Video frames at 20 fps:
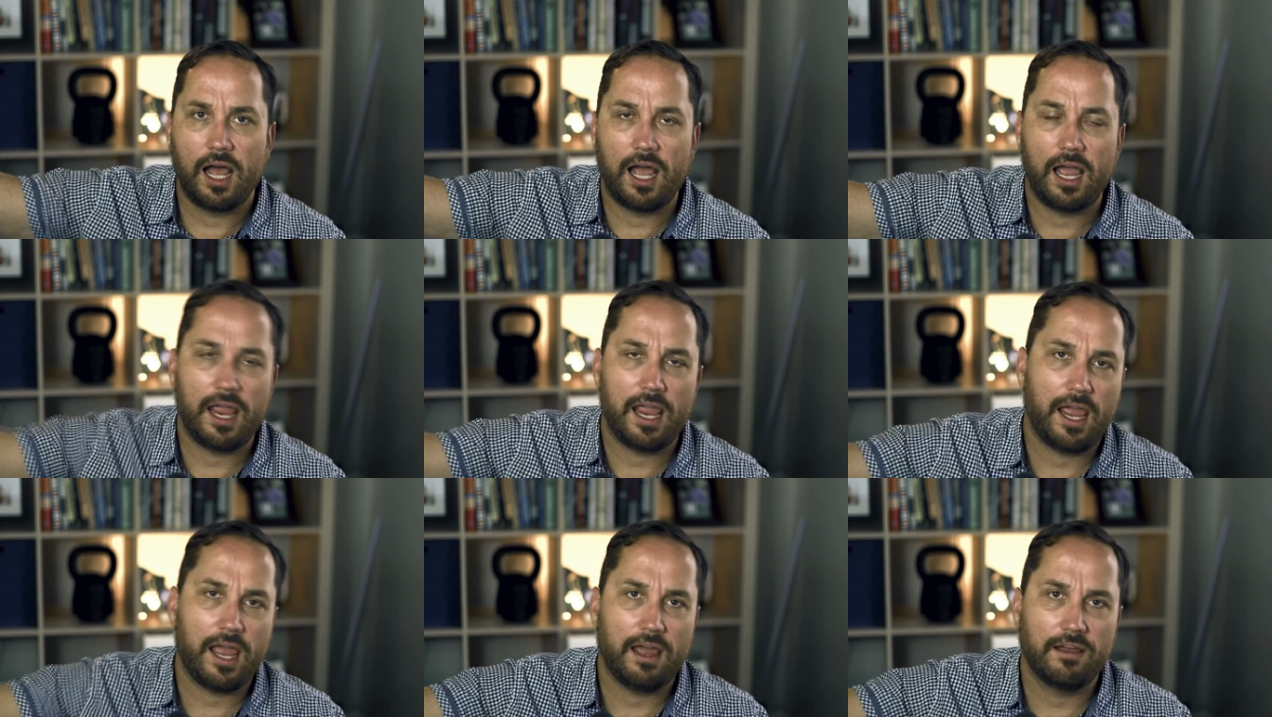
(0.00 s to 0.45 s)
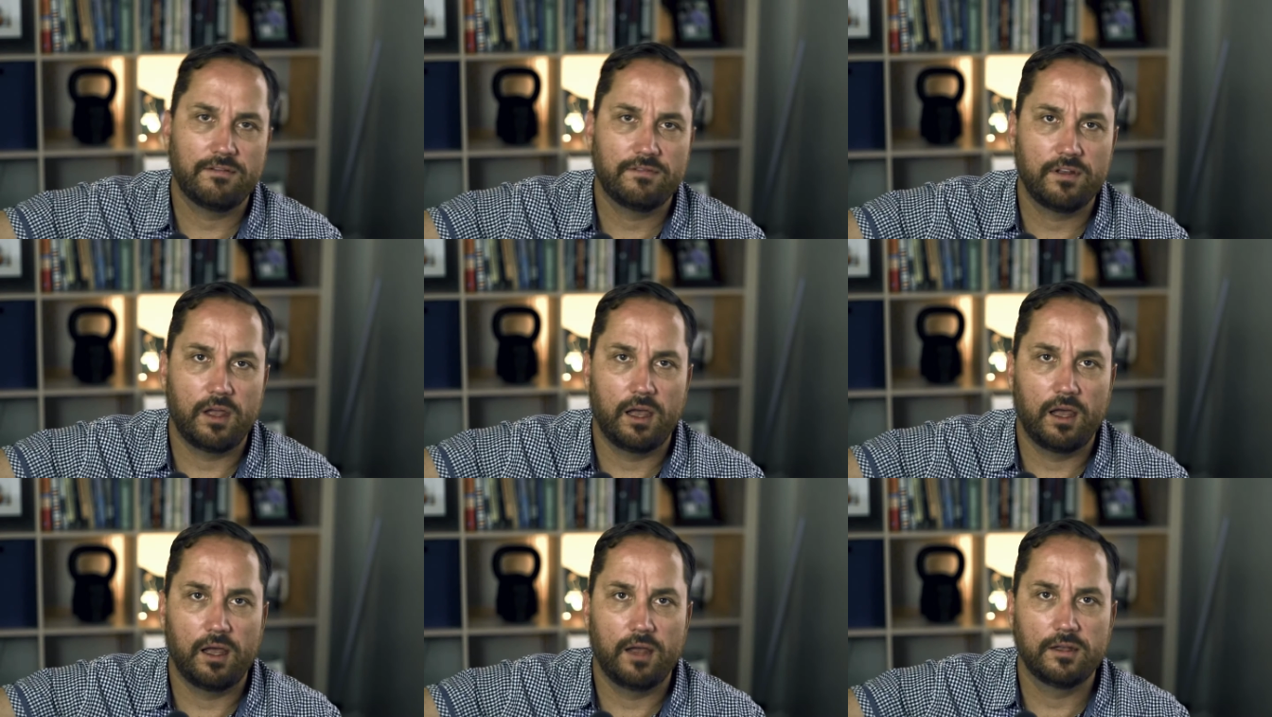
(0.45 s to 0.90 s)
I
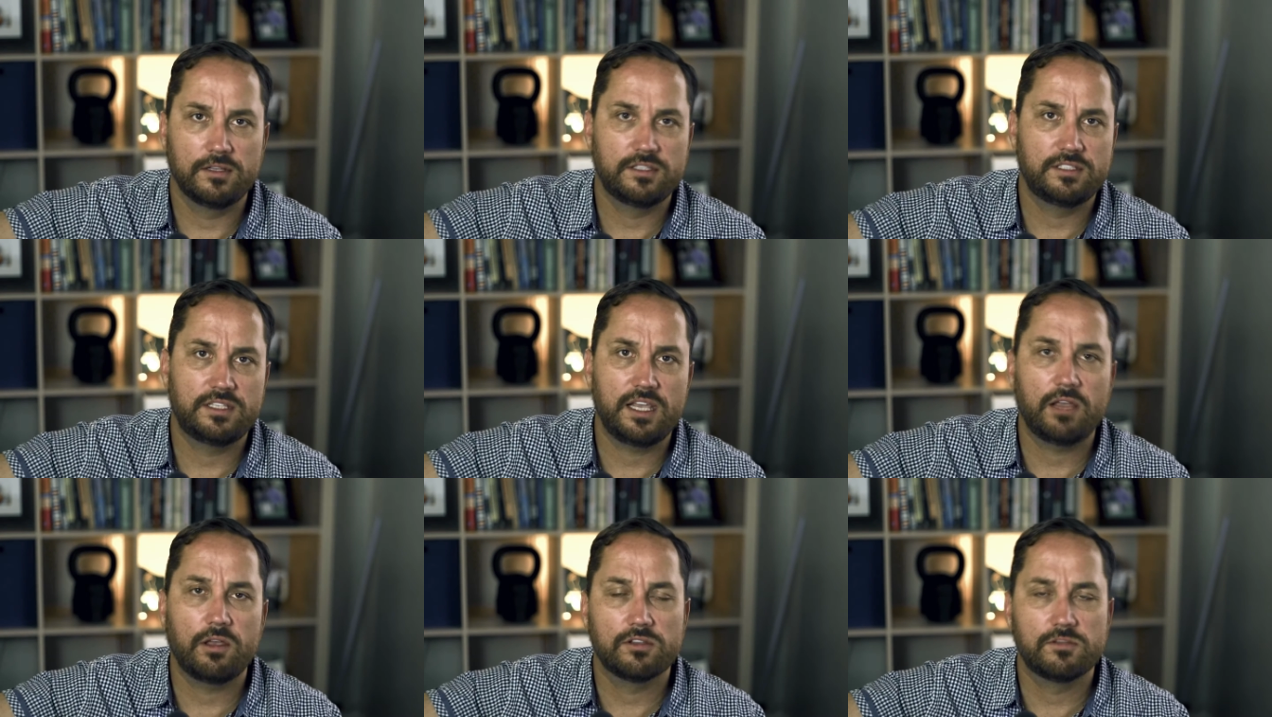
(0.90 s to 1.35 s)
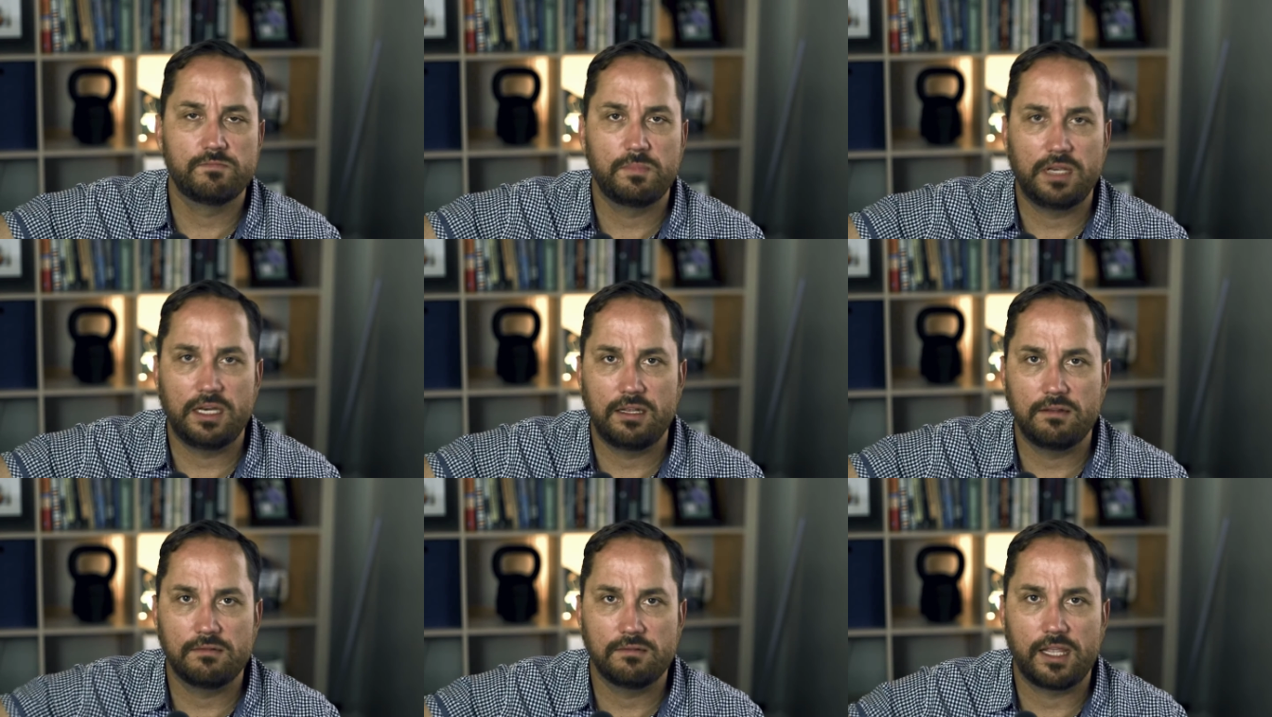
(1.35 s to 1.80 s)
have a sales
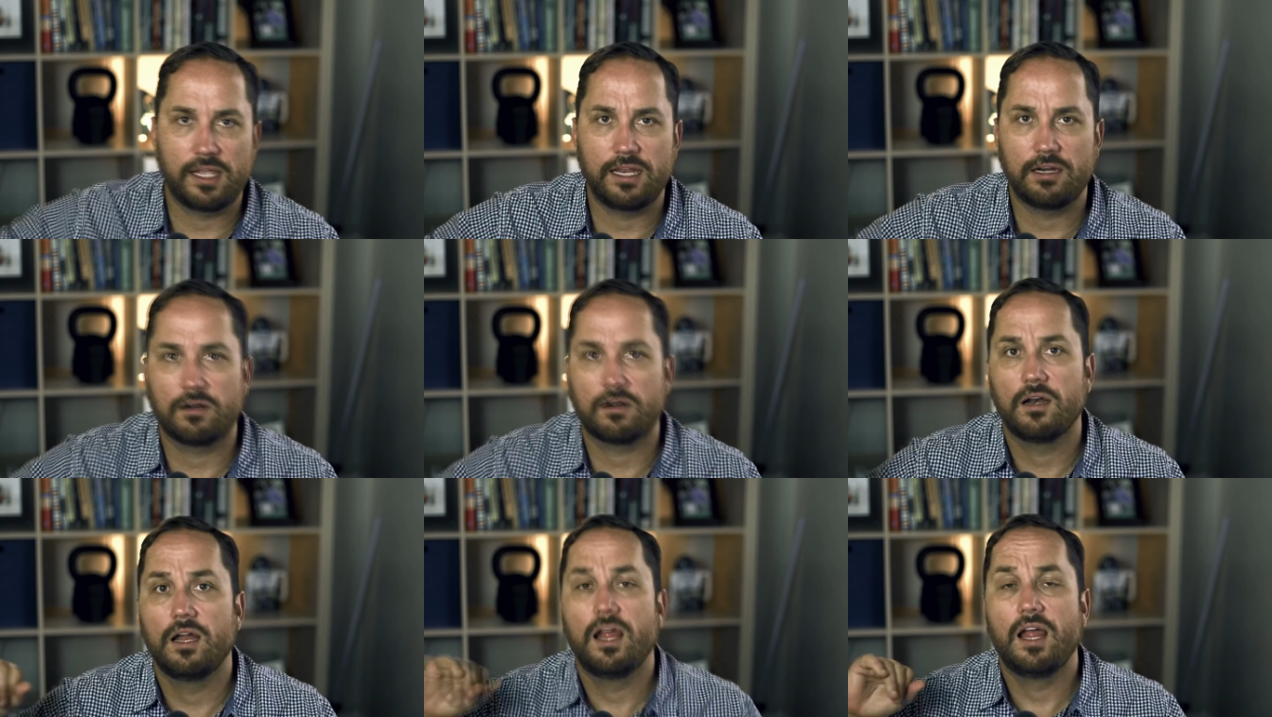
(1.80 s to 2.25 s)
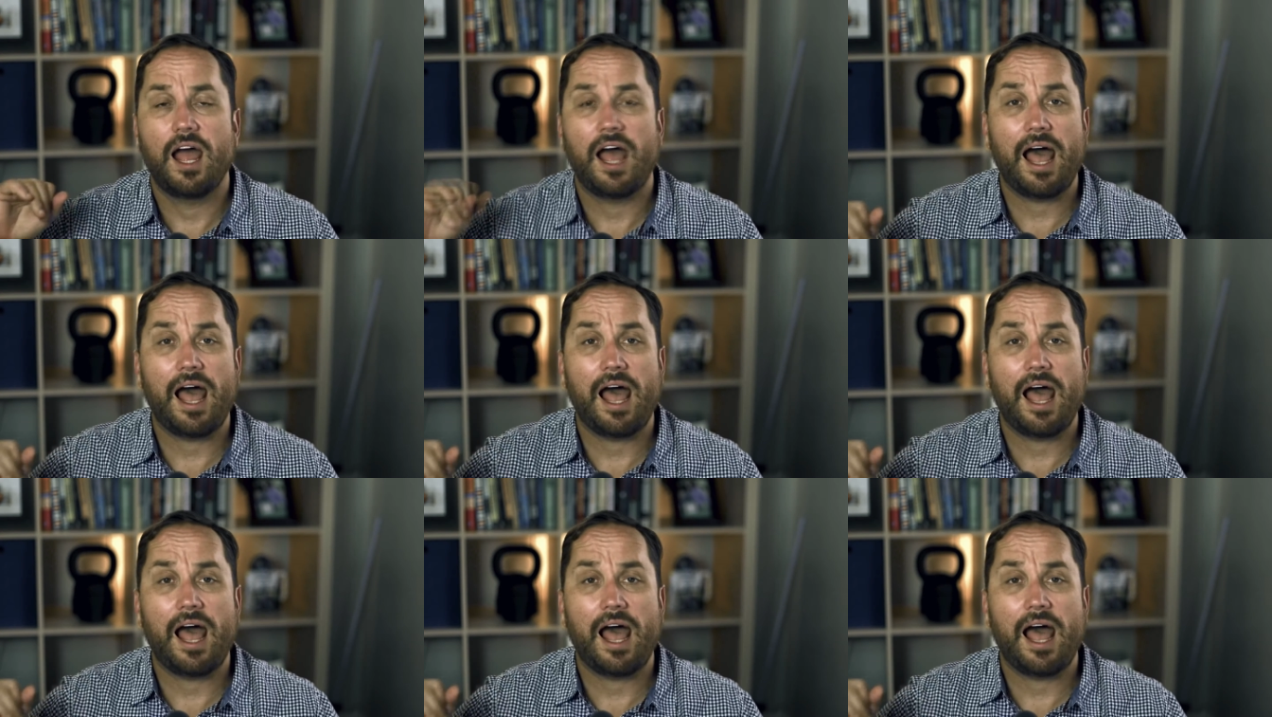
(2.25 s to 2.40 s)
meeting later.